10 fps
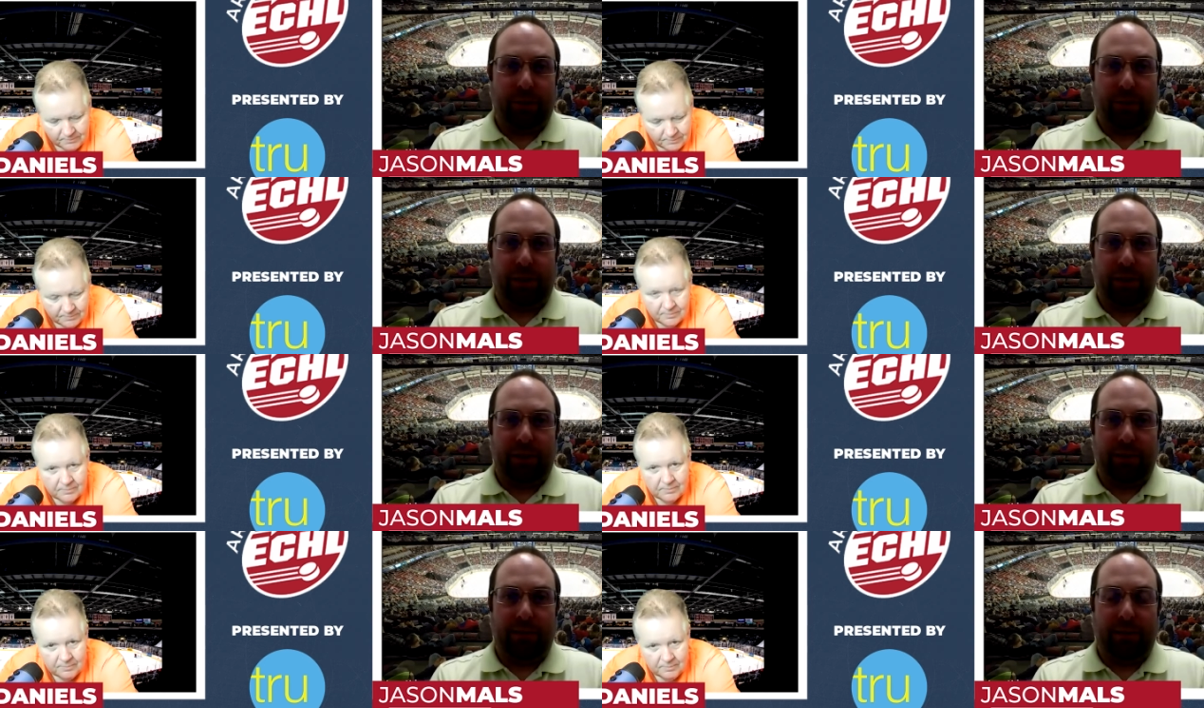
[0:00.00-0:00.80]
Speaker 1: with
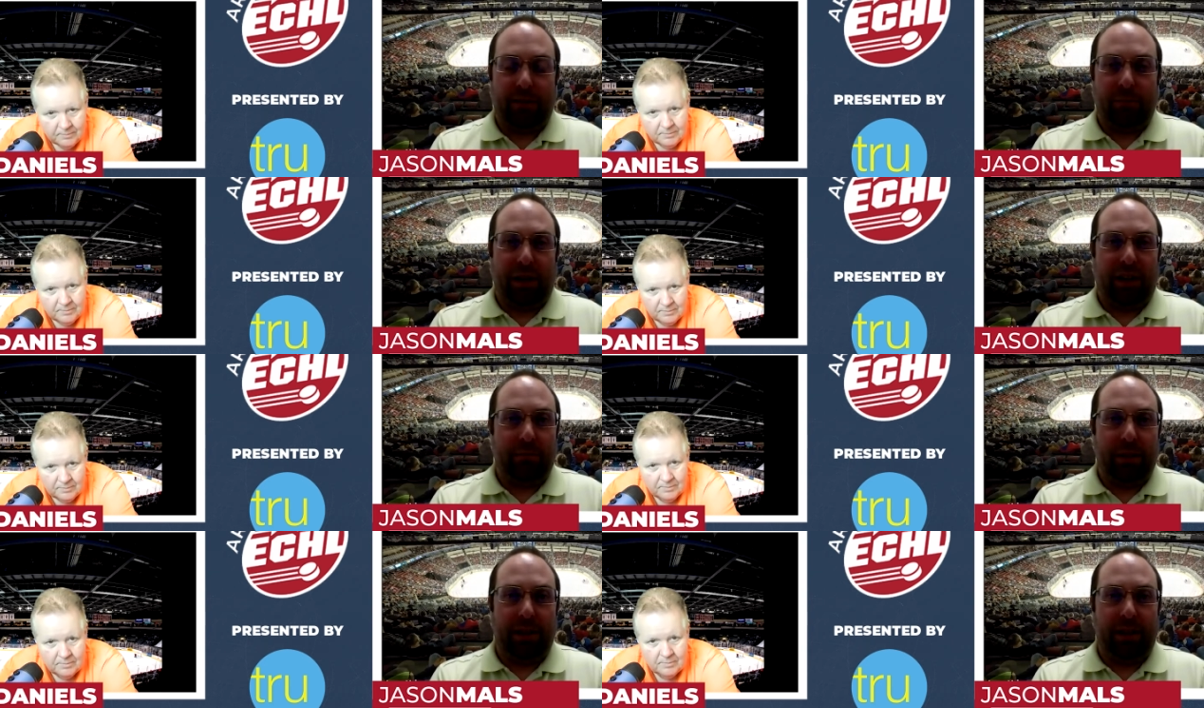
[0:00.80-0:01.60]
uh, her mom
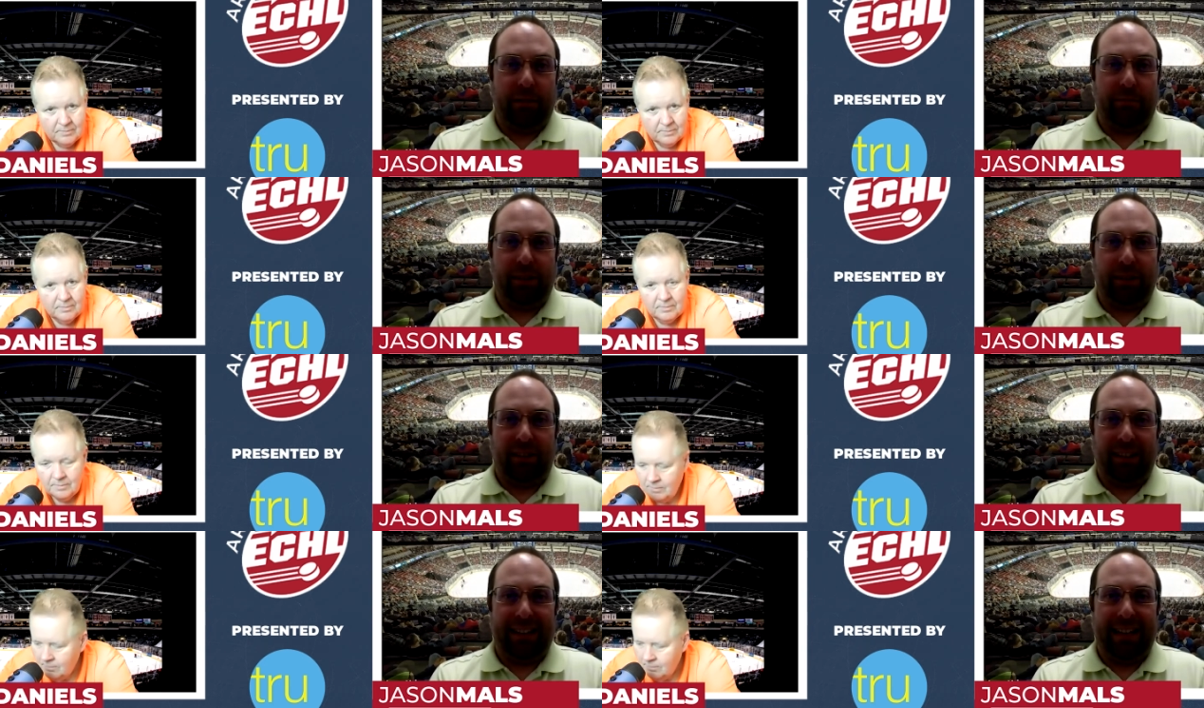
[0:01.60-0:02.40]
and, and, everything
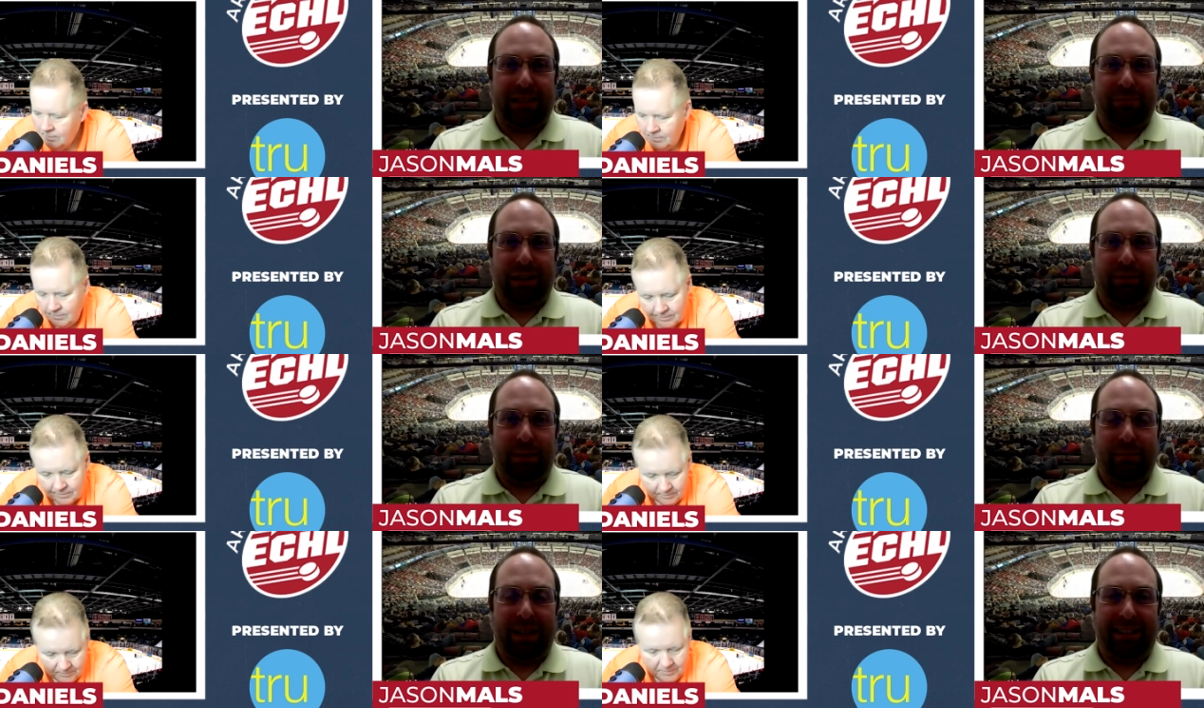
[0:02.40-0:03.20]
like that to be able to
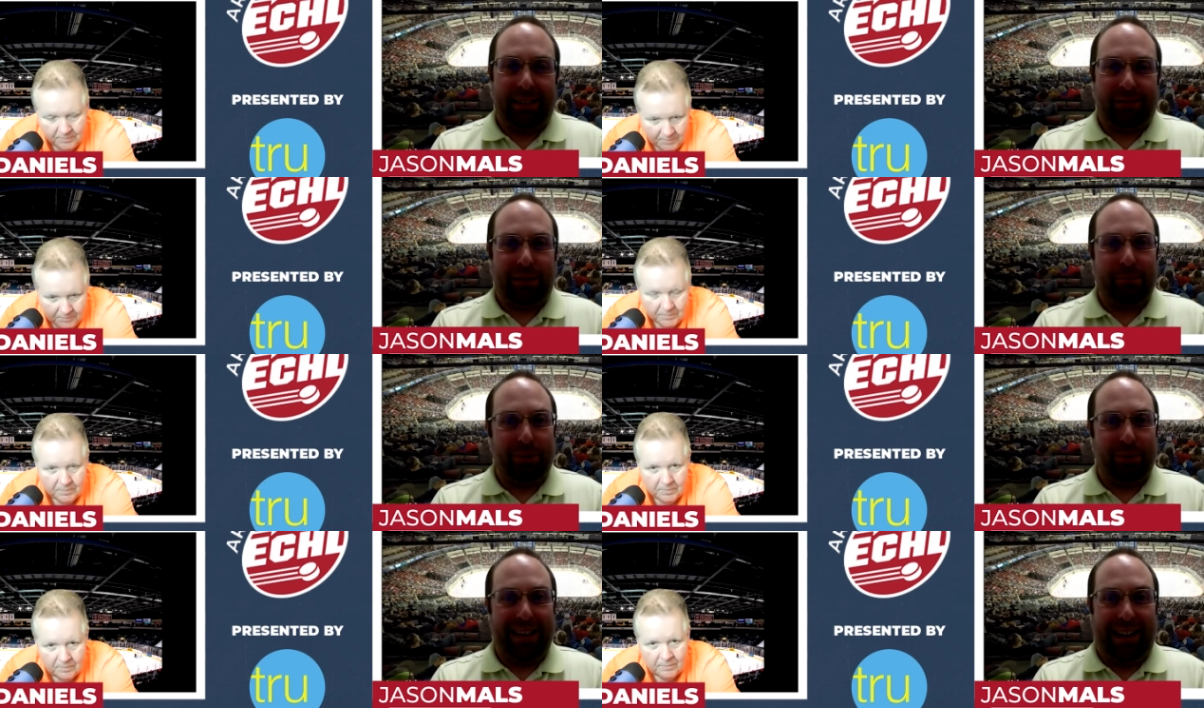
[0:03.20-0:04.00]
make that trip. But
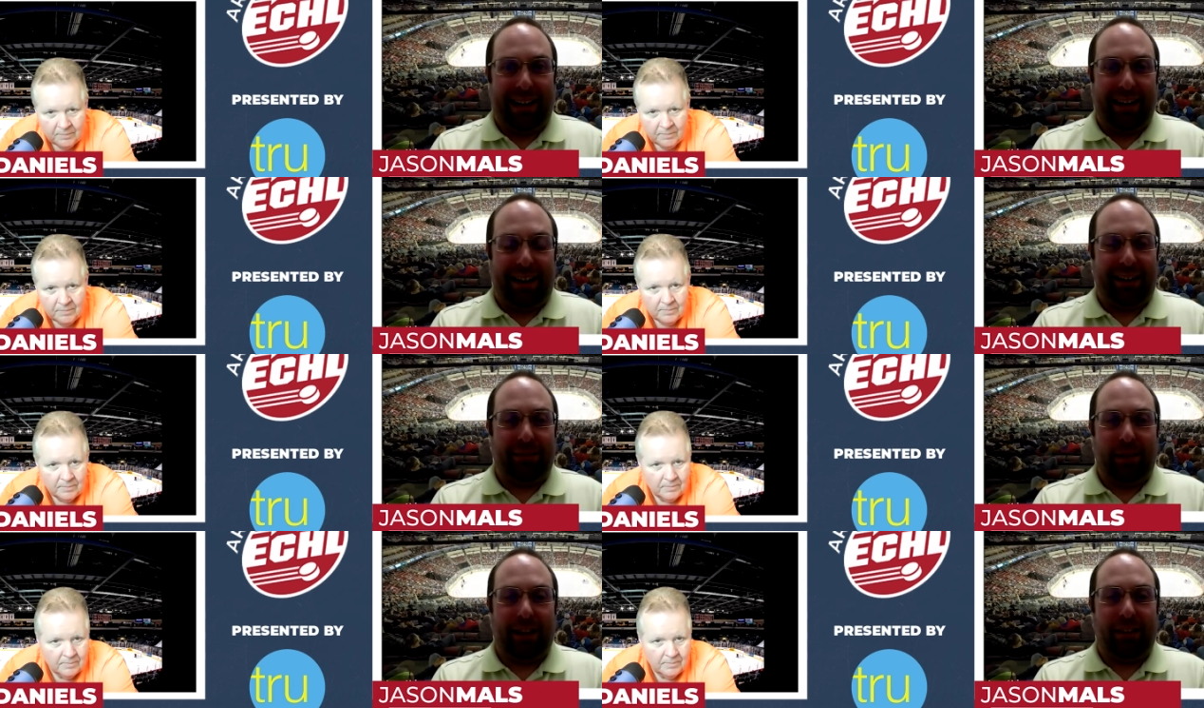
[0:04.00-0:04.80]
yeah, I,
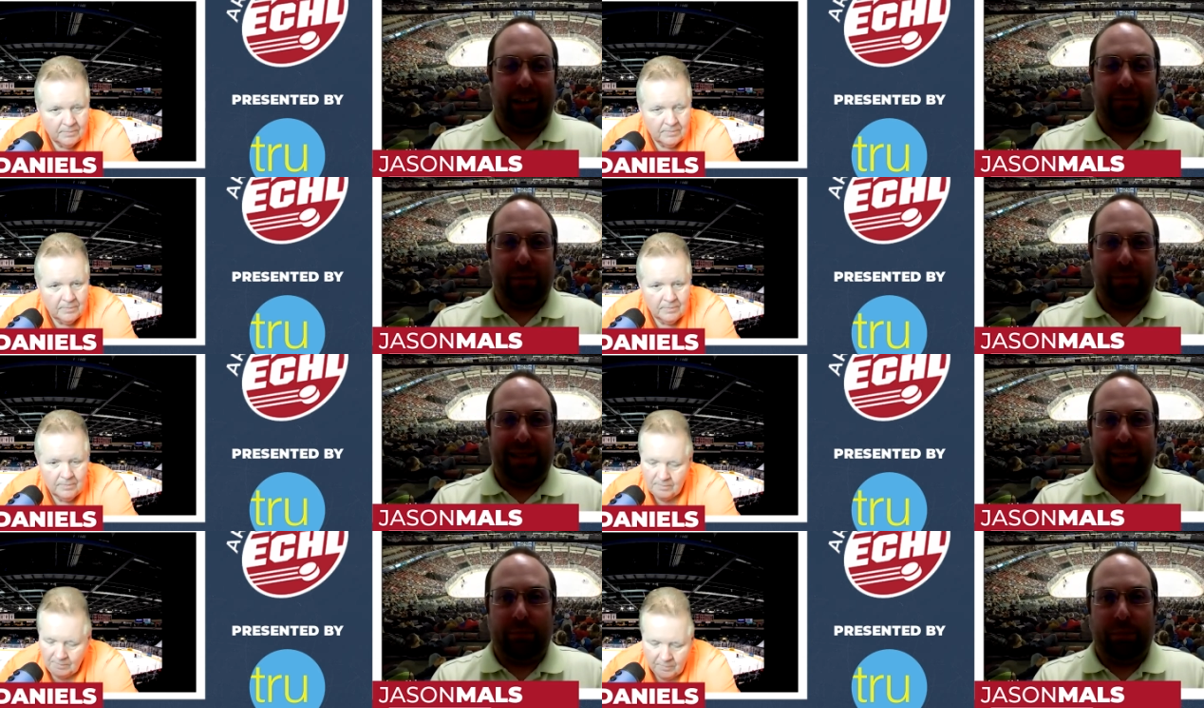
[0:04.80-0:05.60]
I, would love to be in
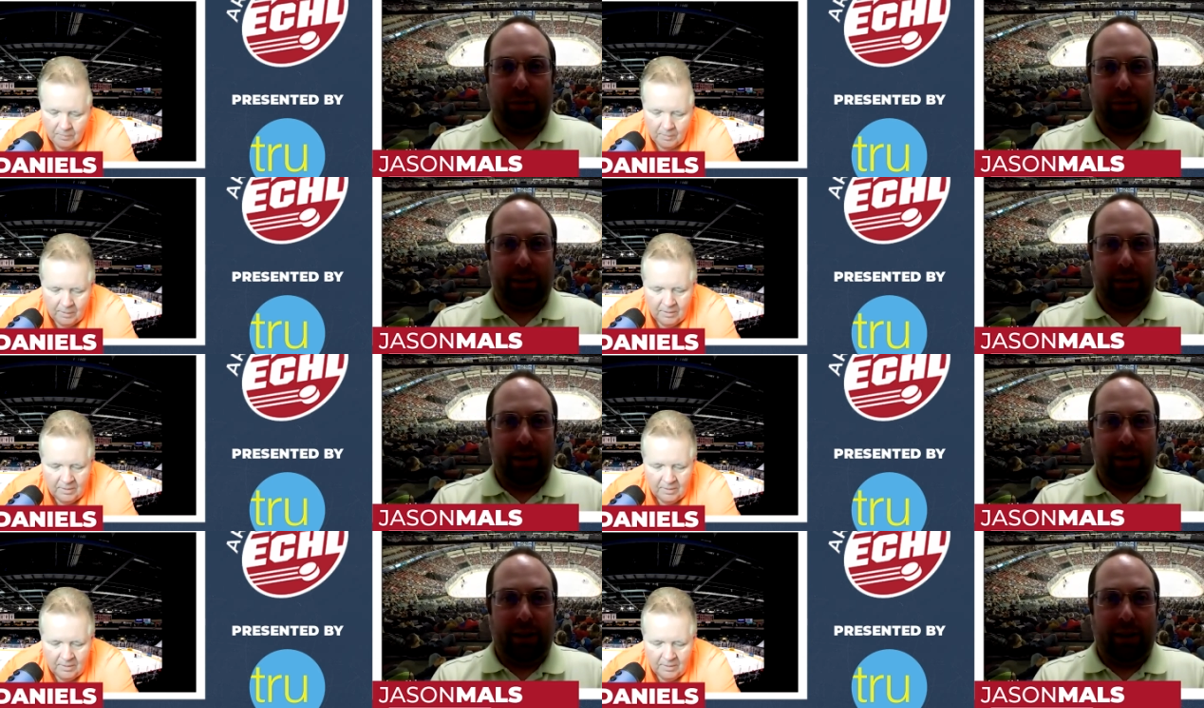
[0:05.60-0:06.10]
the building.